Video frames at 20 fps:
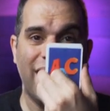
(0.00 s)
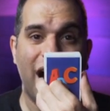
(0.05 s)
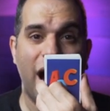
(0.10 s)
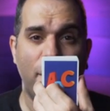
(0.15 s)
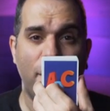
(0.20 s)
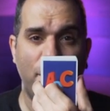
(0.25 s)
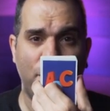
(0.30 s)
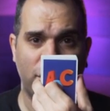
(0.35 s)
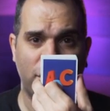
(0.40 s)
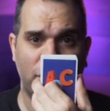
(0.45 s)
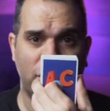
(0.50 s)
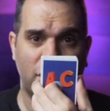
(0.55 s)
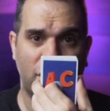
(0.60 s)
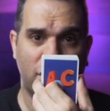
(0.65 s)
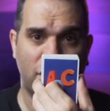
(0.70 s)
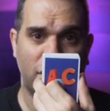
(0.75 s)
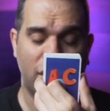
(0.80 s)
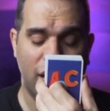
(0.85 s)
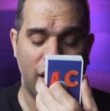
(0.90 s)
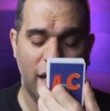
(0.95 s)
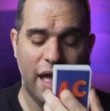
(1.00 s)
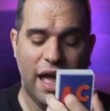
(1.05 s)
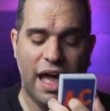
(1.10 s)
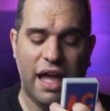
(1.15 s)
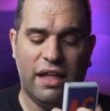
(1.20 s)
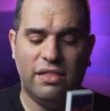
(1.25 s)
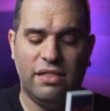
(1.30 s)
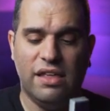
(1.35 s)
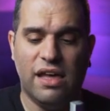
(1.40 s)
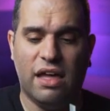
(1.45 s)
up
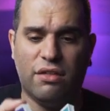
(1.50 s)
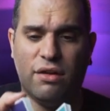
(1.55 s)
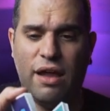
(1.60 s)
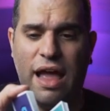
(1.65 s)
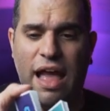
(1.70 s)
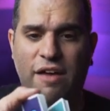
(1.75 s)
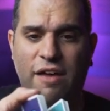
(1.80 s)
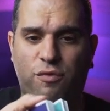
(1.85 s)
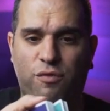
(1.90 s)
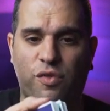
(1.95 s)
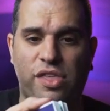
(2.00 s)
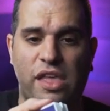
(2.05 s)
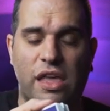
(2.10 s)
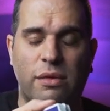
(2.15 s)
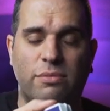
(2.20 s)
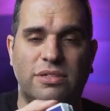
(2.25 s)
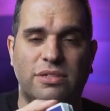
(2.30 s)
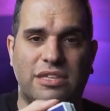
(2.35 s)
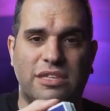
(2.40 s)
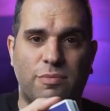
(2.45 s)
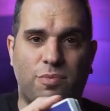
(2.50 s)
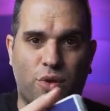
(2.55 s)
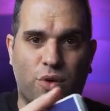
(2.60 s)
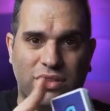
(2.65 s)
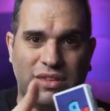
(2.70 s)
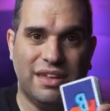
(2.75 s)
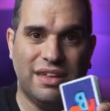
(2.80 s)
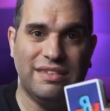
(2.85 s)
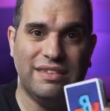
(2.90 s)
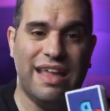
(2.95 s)
and the other half with the ABC
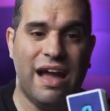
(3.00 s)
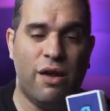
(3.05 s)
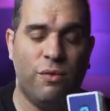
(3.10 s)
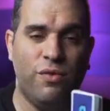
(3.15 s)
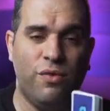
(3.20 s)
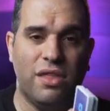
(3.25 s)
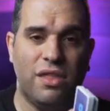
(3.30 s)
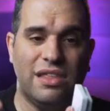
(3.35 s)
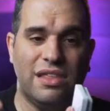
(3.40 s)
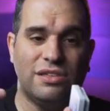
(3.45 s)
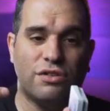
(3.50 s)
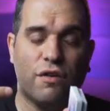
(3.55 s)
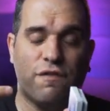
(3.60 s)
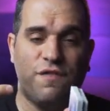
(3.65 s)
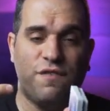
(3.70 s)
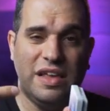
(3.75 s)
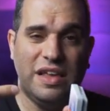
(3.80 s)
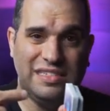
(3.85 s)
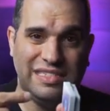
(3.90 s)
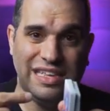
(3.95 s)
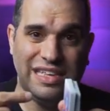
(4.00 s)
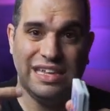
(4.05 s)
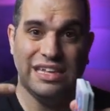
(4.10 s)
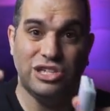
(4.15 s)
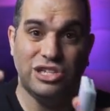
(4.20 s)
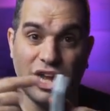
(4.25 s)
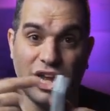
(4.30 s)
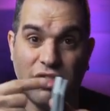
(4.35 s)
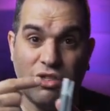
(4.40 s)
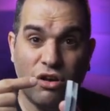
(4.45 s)
pointing down. These are facing
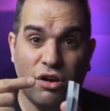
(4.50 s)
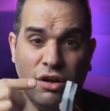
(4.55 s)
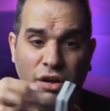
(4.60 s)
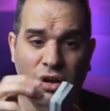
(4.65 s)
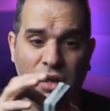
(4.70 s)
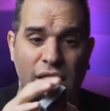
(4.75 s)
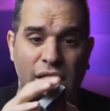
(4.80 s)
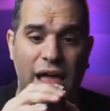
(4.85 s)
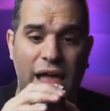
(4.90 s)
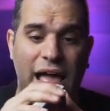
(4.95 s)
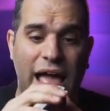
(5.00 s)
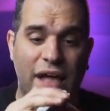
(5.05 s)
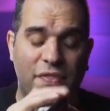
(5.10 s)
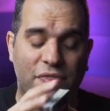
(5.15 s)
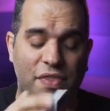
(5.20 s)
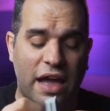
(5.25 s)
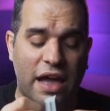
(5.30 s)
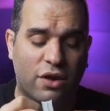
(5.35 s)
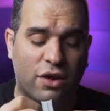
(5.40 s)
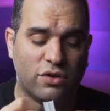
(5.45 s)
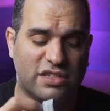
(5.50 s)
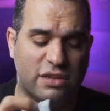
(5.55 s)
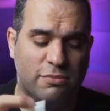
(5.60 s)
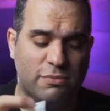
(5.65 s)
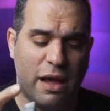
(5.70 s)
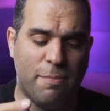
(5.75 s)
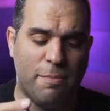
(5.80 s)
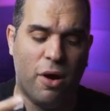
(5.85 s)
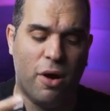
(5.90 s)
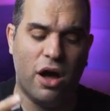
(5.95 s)
each other, and that goes in
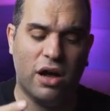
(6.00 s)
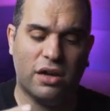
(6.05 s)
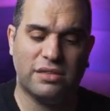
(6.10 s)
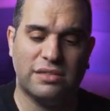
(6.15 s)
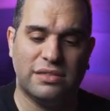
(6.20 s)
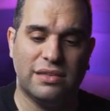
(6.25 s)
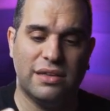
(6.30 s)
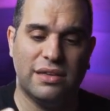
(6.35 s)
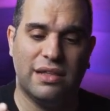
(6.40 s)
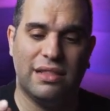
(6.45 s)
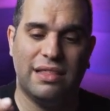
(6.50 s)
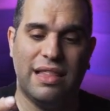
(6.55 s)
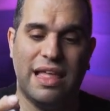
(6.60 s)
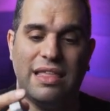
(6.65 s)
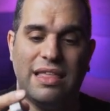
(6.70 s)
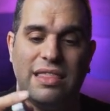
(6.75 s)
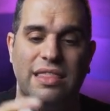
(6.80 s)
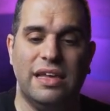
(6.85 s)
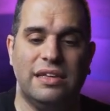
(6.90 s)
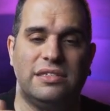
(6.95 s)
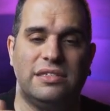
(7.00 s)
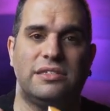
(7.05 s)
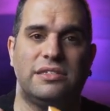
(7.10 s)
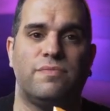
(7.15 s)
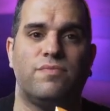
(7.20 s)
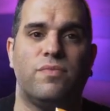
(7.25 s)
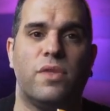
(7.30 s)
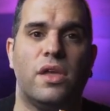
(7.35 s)
my box like this.